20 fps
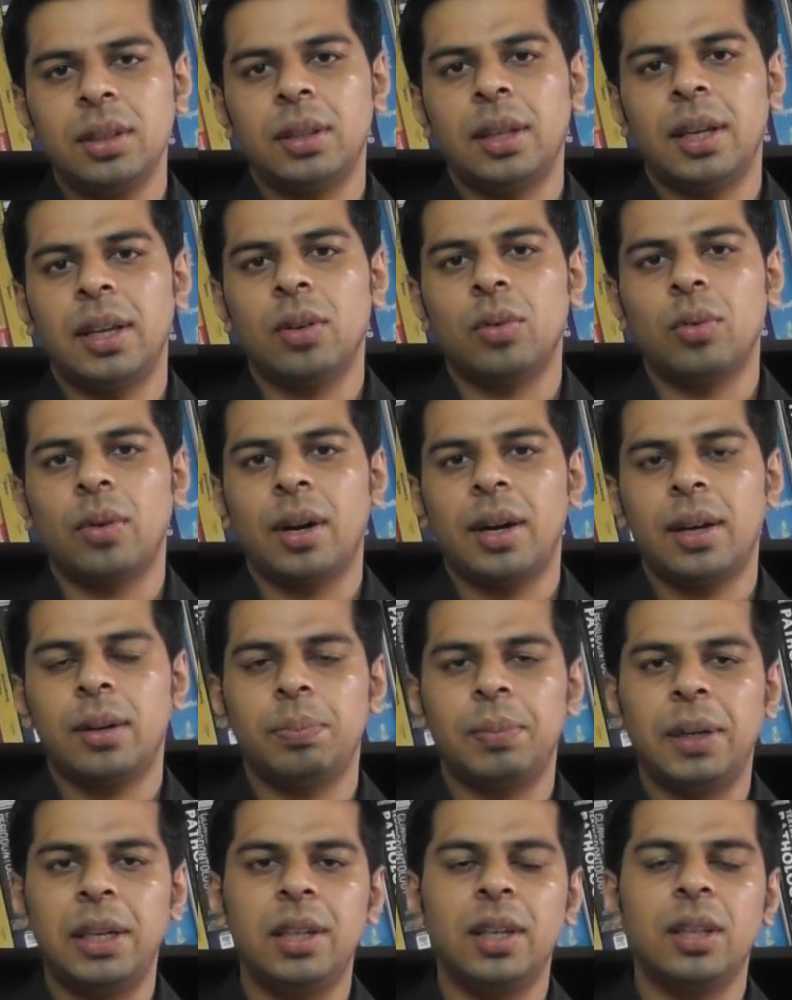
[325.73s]
They
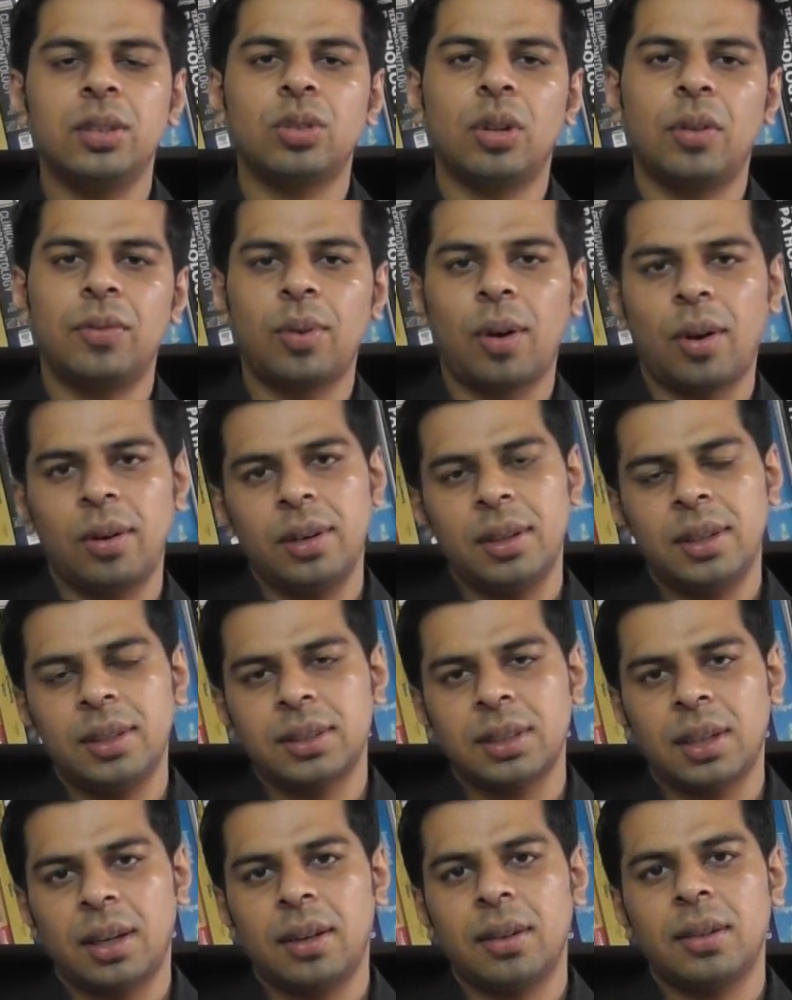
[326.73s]
require billions of
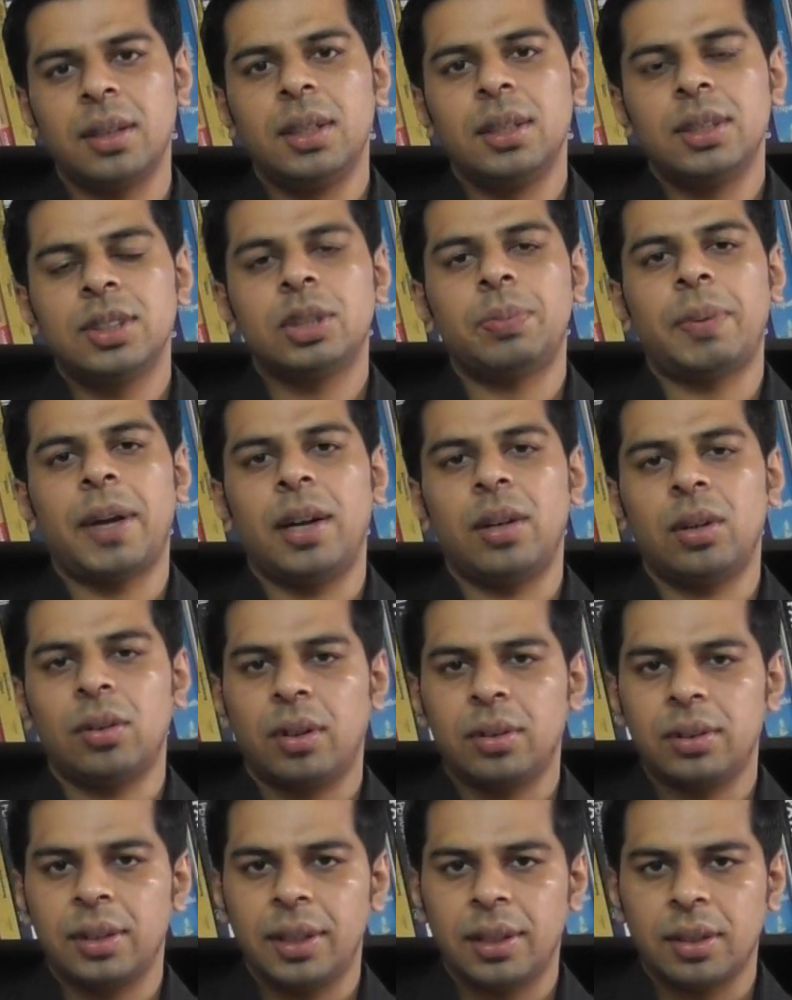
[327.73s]
dollars are spent
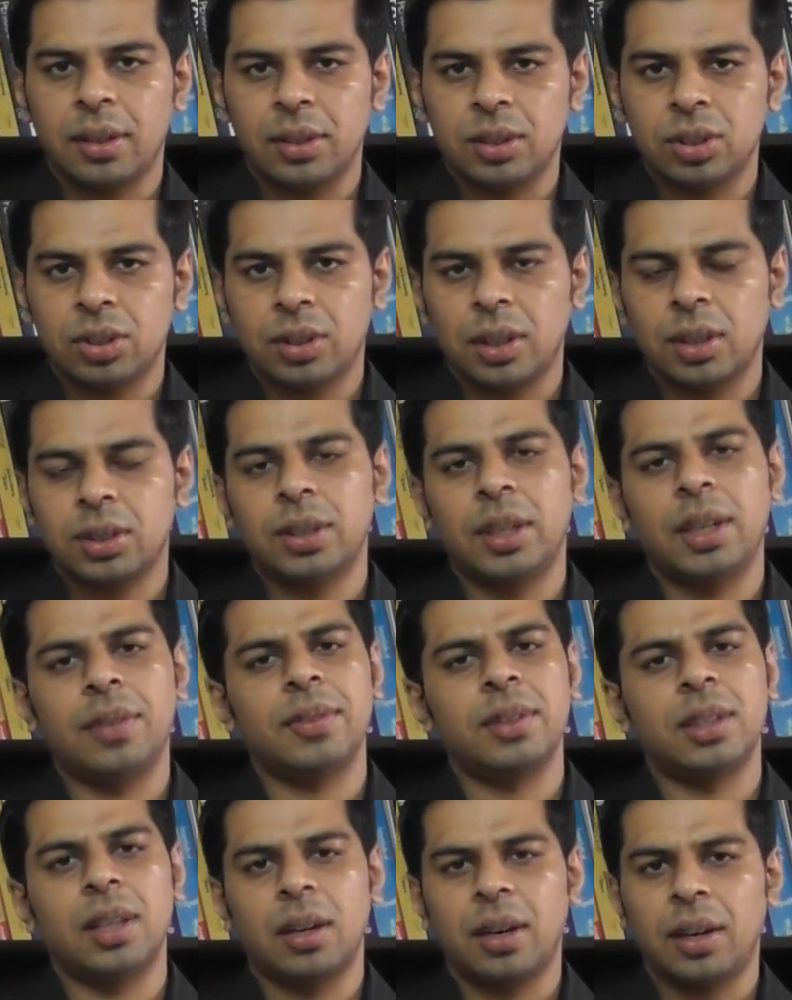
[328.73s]
on their construction.
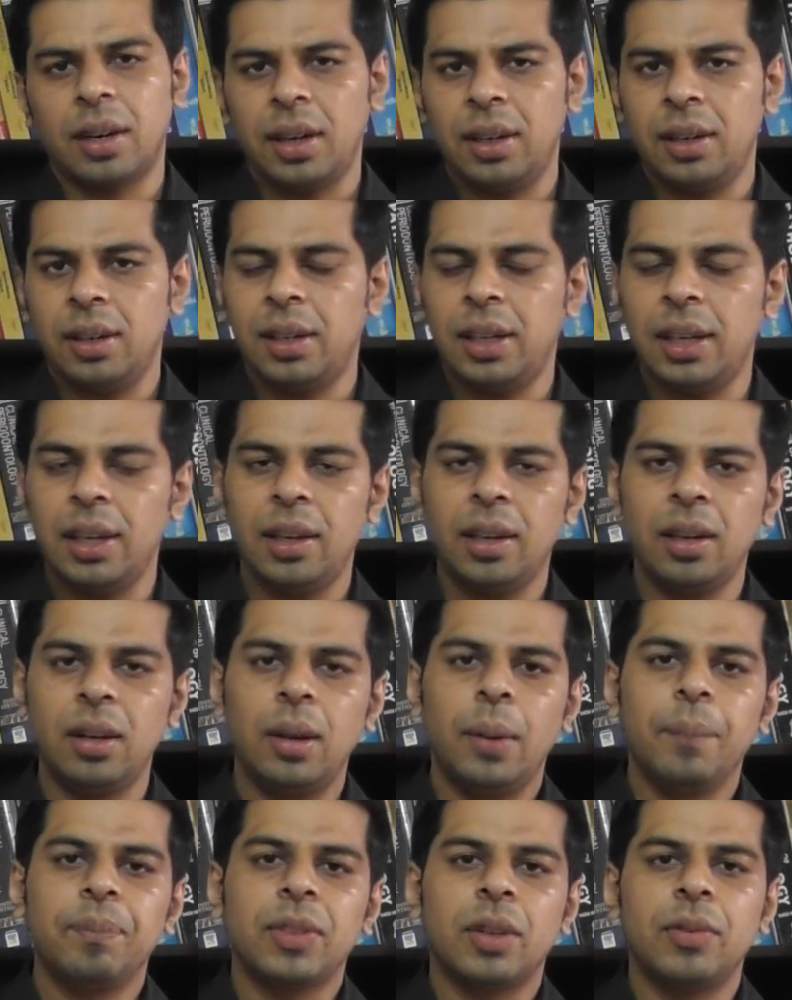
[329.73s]
Even the current
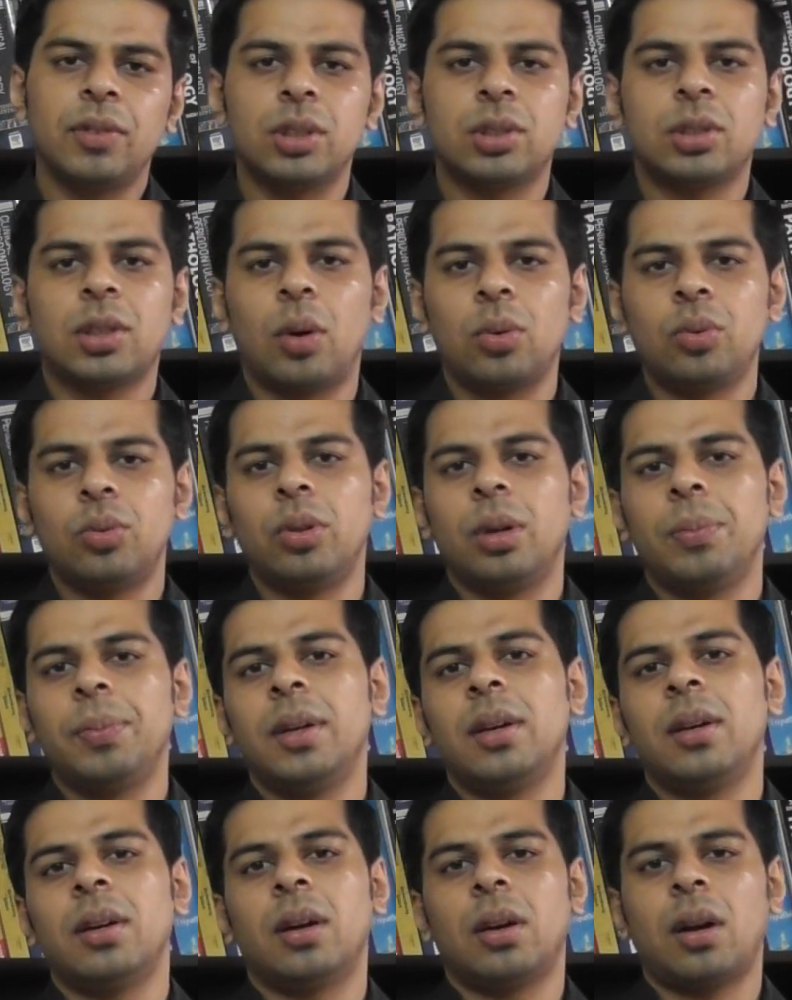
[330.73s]
deal, which is thought to
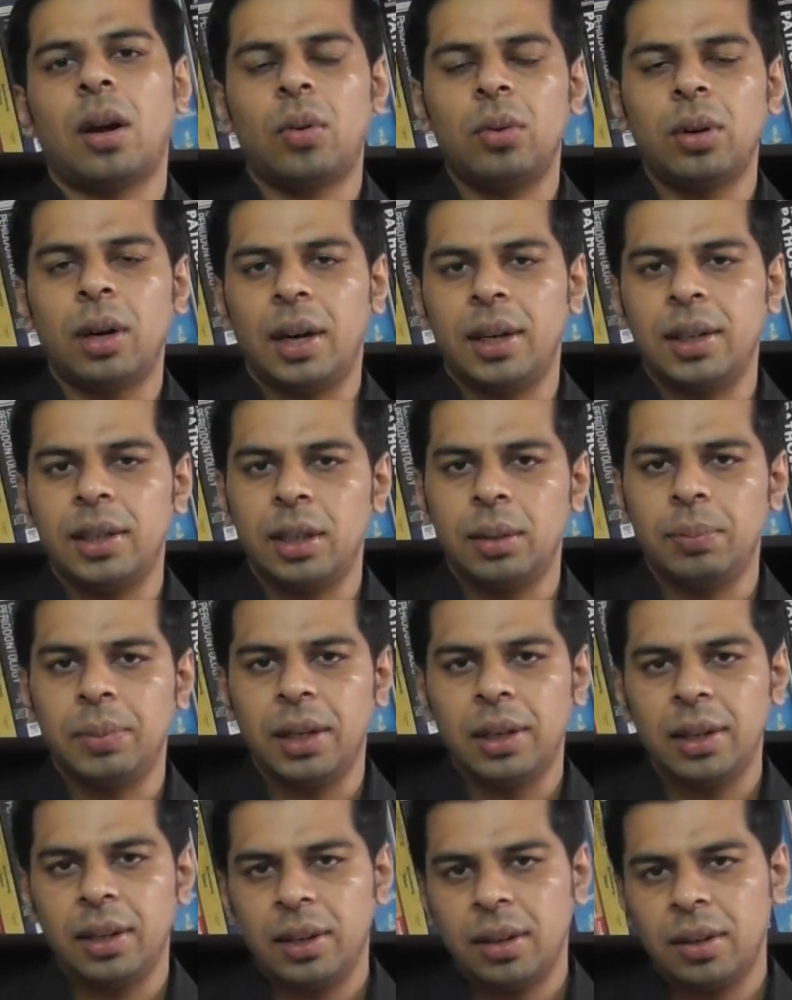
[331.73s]
be around $100
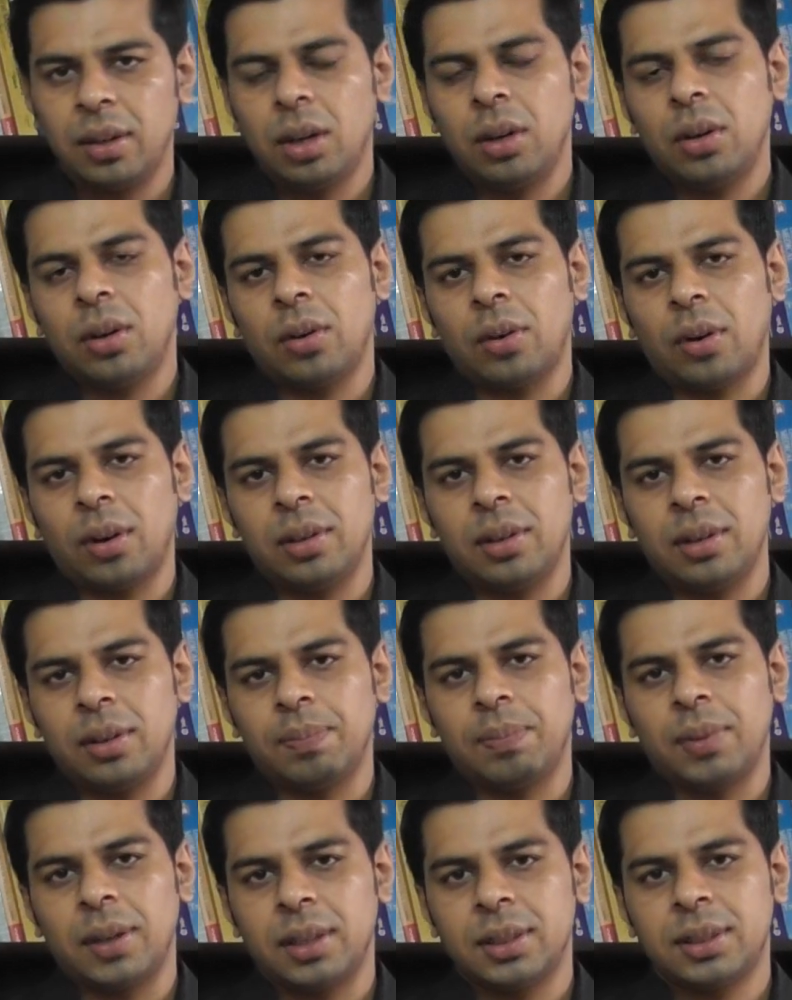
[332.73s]
billion
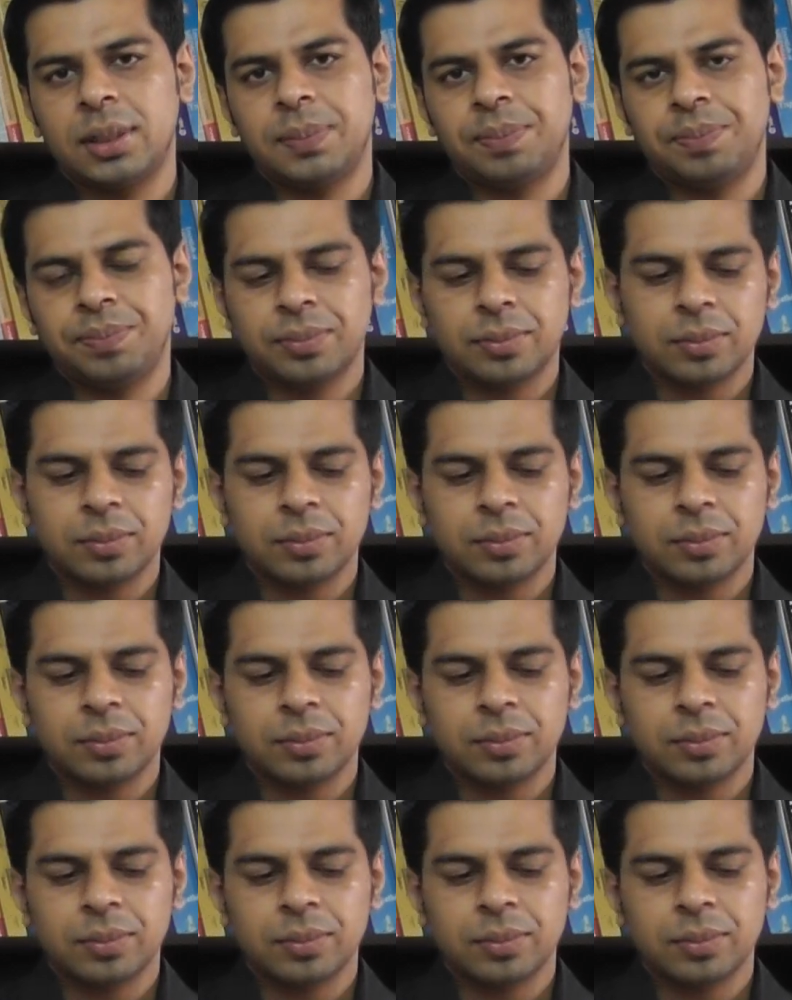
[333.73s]
plus.